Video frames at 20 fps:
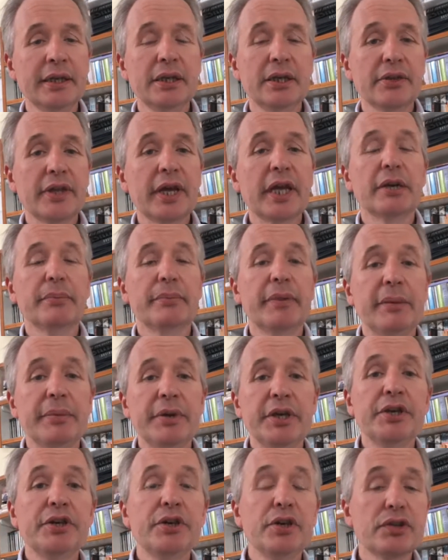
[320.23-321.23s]
that it may be
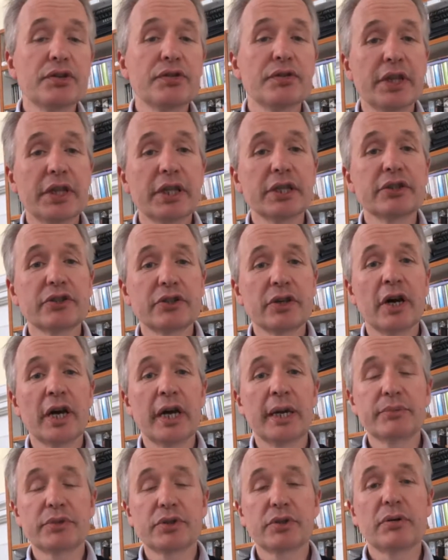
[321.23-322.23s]
useful at this
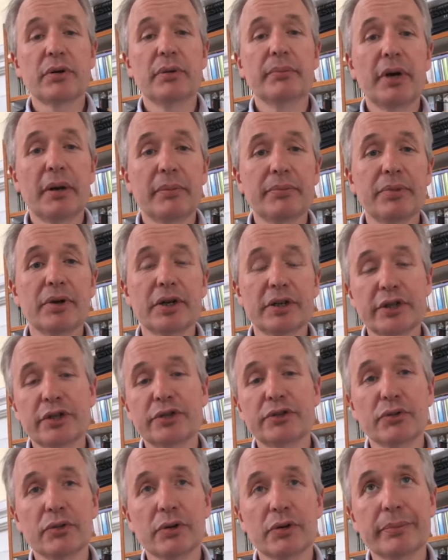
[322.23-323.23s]
time to remember and to
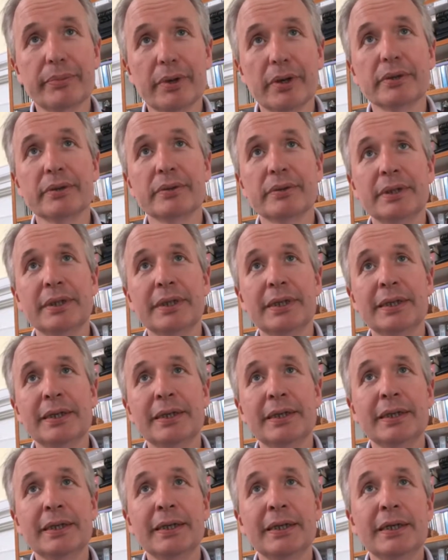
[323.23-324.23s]
draw
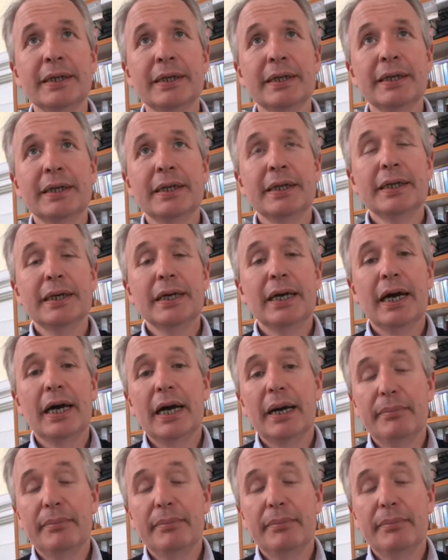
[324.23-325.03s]
upon.